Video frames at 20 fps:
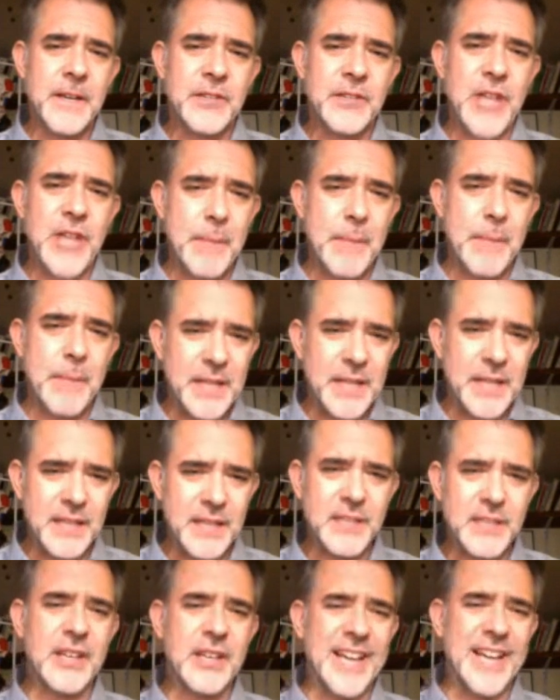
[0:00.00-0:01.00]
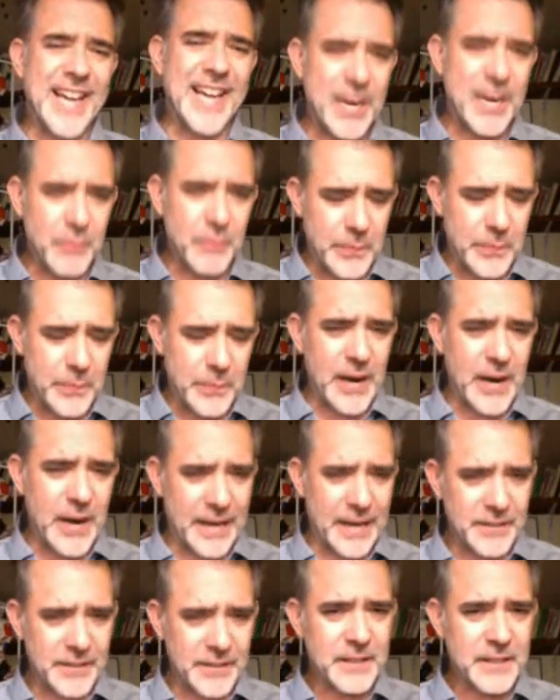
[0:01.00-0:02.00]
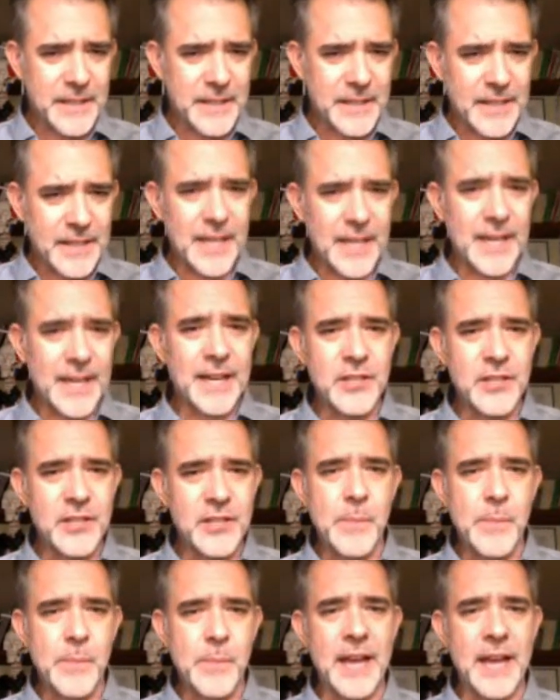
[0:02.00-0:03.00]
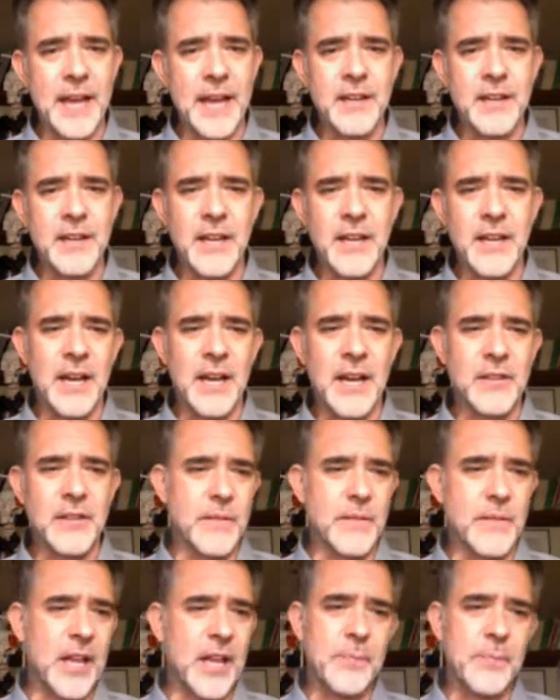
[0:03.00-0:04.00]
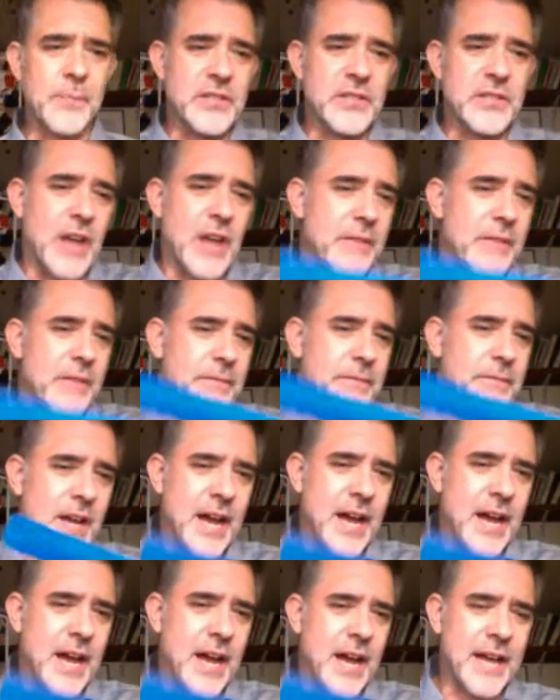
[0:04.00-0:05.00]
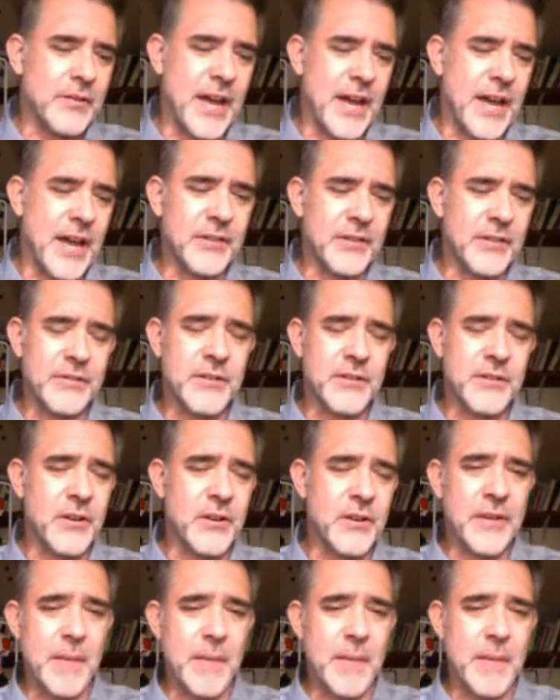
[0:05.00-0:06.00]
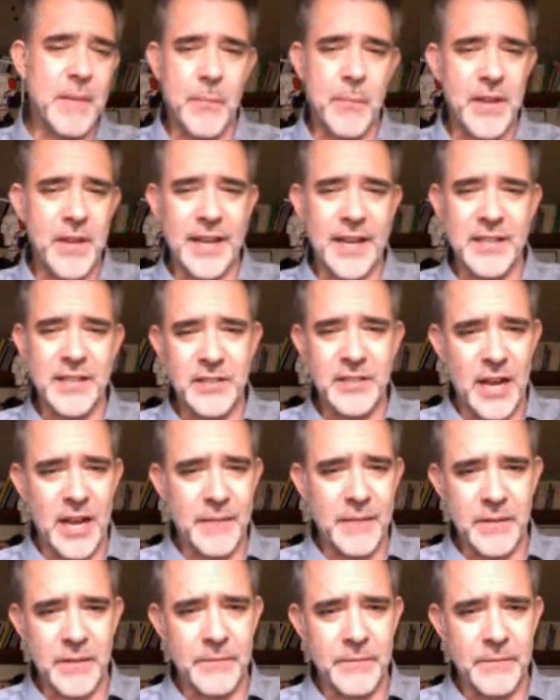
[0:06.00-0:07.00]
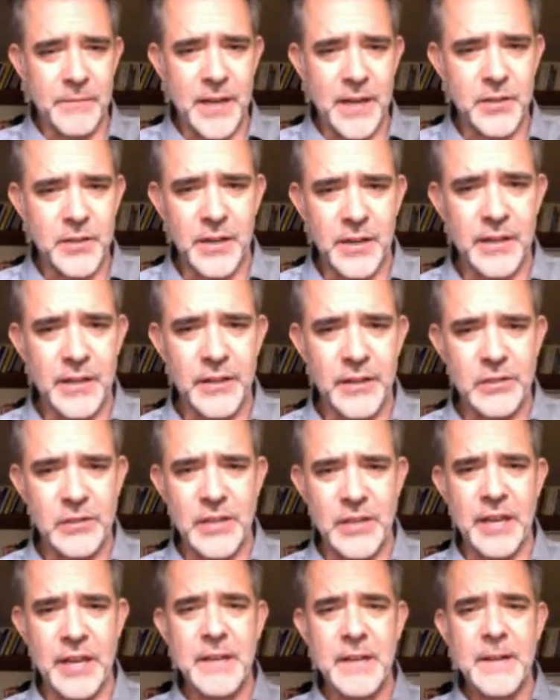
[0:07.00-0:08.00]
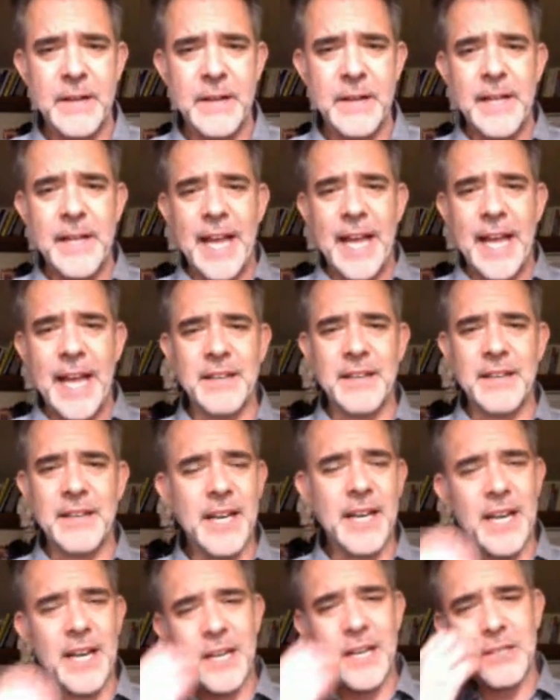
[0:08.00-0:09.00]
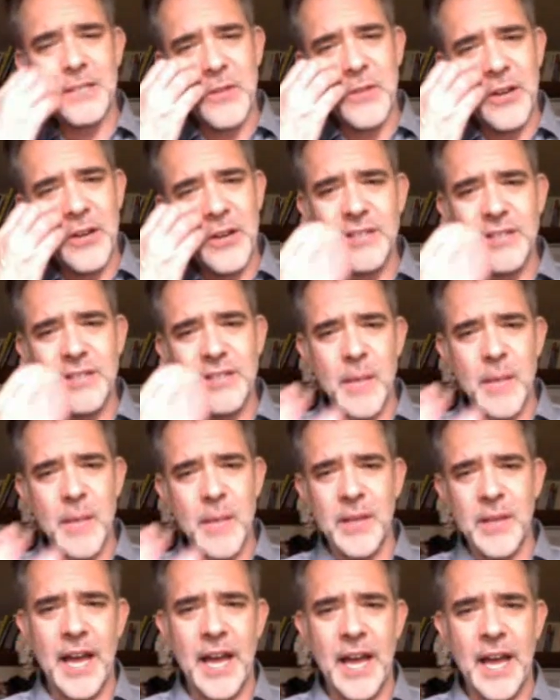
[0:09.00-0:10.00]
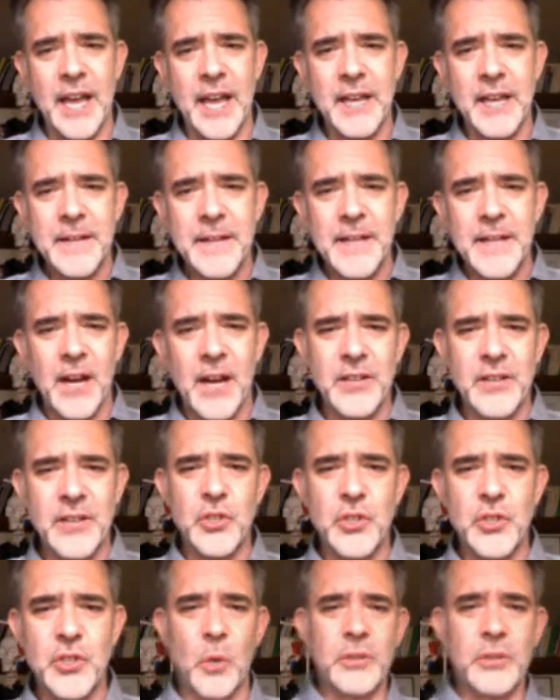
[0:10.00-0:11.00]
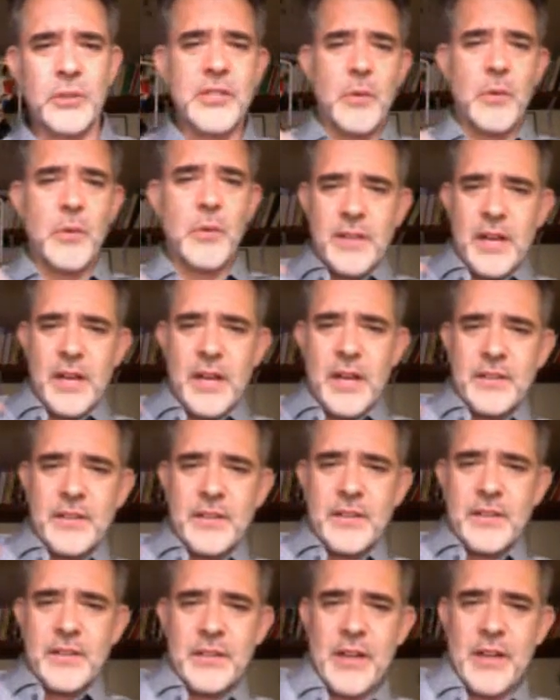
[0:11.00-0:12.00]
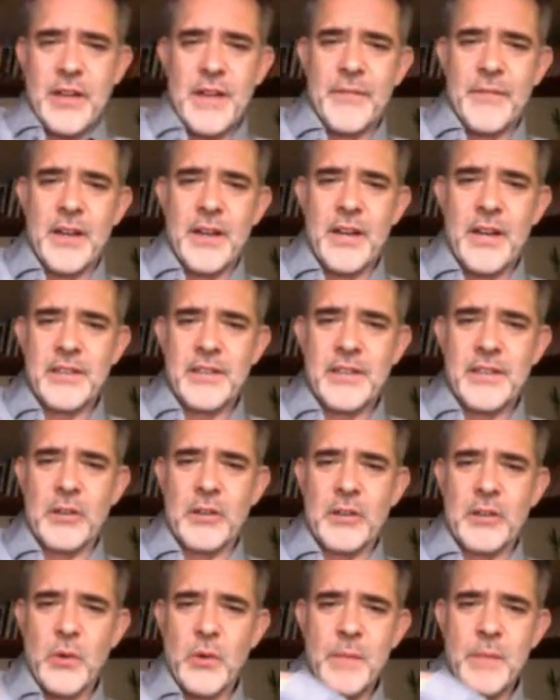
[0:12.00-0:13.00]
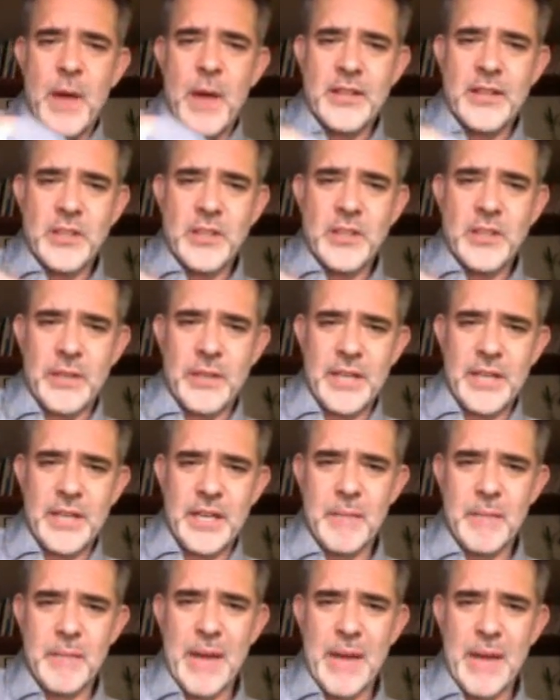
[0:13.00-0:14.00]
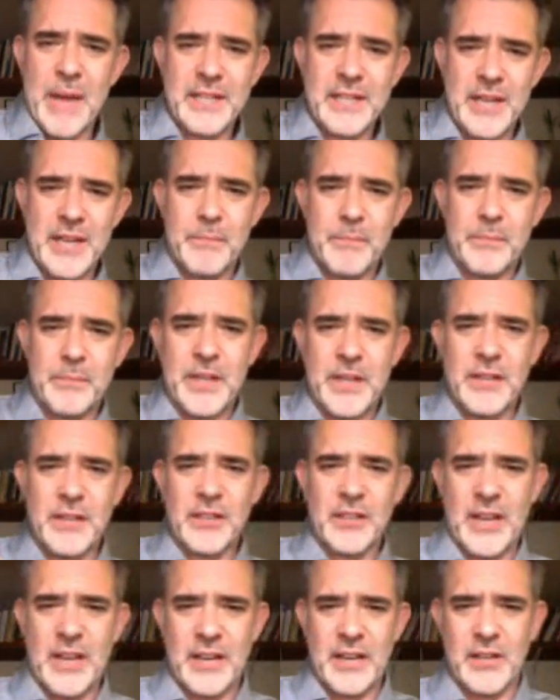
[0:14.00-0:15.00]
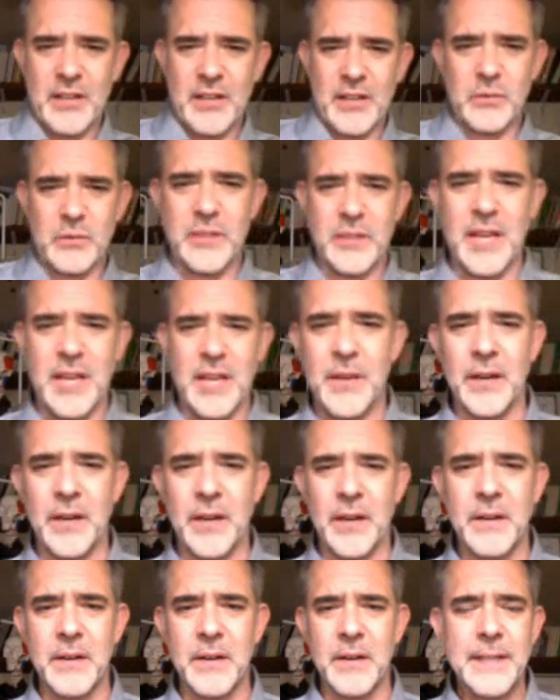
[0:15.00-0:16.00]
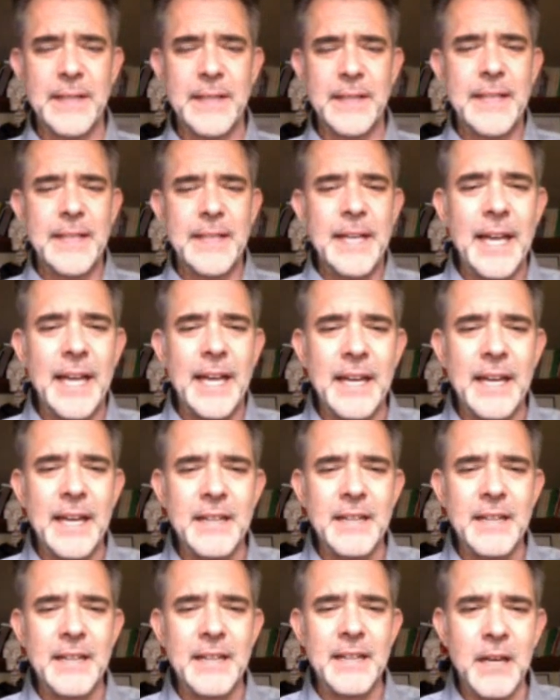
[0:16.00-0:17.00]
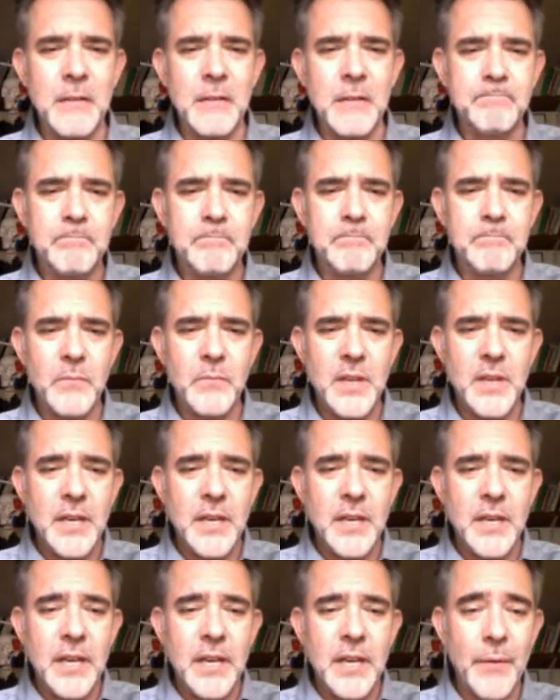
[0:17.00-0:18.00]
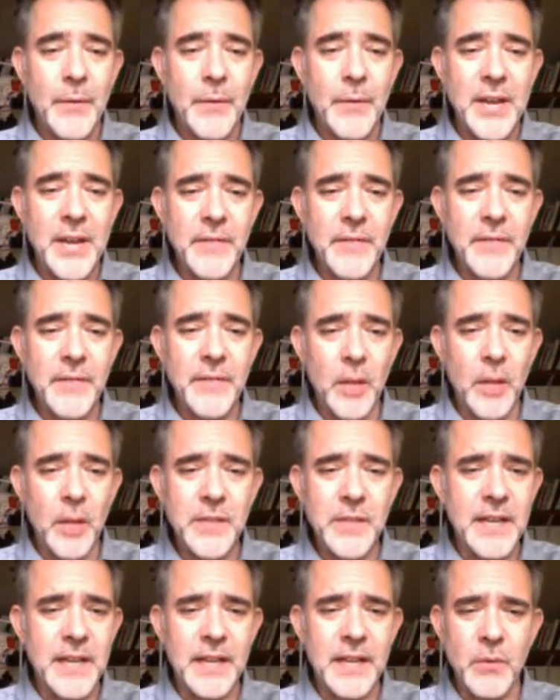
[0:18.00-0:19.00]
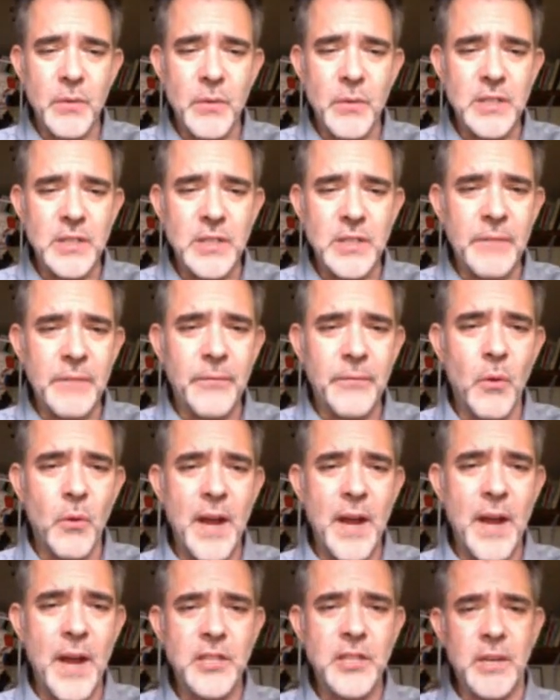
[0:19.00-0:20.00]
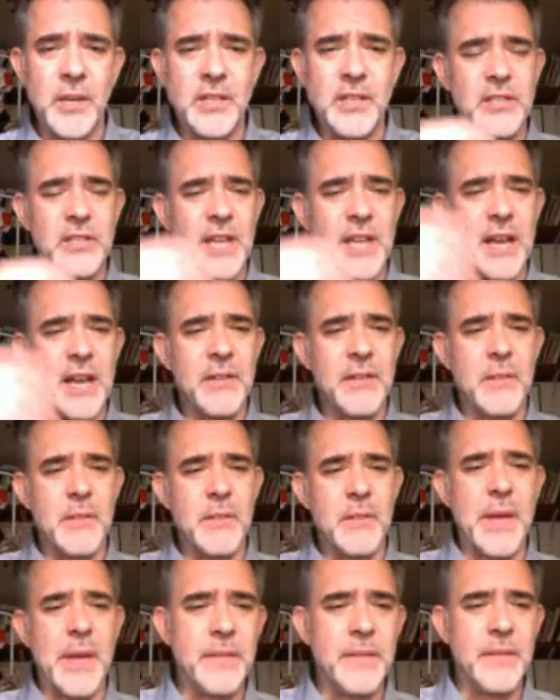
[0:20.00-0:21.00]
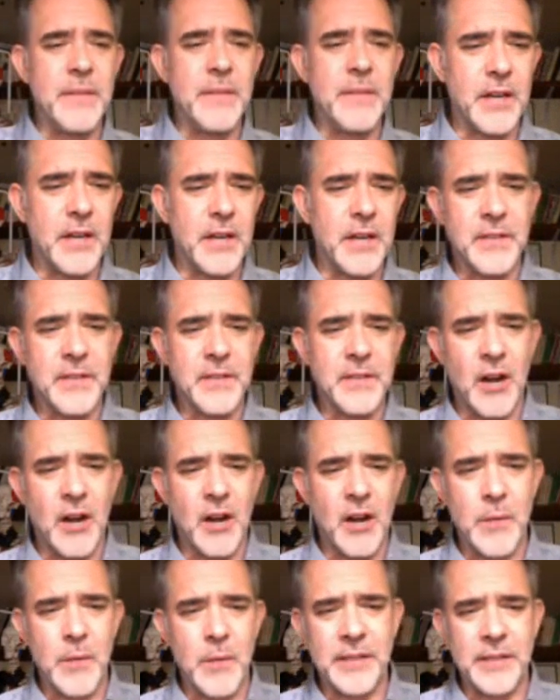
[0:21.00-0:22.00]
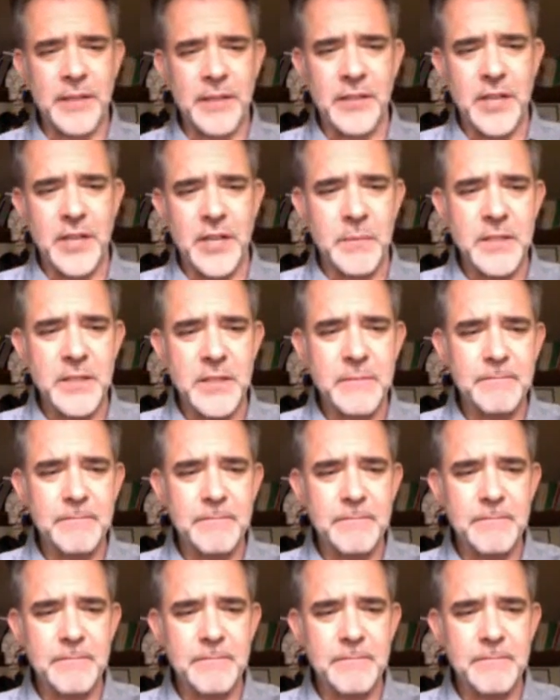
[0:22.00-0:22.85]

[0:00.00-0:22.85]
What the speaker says: Japanese chiropractor in Japan, developed this stuff. I don't know how he came up with it. I guess he's kind of an inventor, it looks like. And so there he is taping a guy on his shoulder. He's doing a kind of a deltoid, possibly a bicep. Looks like a deltoid tape there. And anyway, he developed it and was looking for a way to extend the benefit of his chiropractic adjustments.